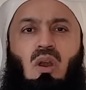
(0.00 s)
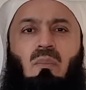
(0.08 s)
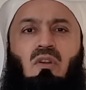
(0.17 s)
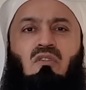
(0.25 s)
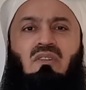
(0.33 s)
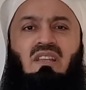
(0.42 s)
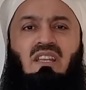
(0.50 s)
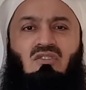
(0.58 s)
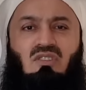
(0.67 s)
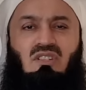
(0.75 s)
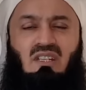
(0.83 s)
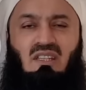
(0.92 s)
a bit of an
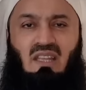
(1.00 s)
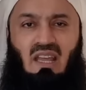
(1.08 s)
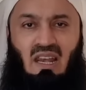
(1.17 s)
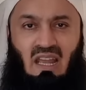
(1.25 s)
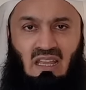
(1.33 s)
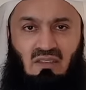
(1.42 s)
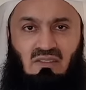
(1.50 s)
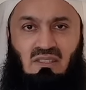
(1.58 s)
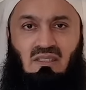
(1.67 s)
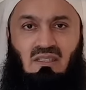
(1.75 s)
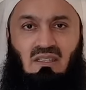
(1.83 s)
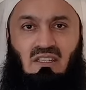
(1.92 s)
interest in their
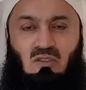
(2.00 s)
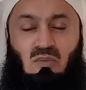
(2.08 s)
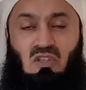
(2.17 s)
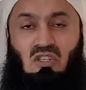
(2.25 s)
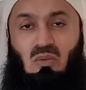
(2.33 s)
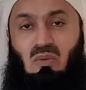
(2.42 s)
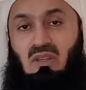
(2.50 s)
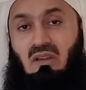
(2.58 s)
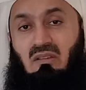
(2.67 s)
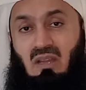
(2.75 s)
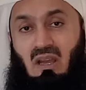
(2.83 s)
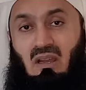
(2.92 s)
lives, especially when
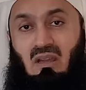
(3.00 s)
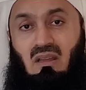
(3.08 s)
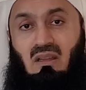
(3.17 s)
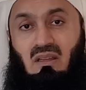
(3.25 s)
they're young,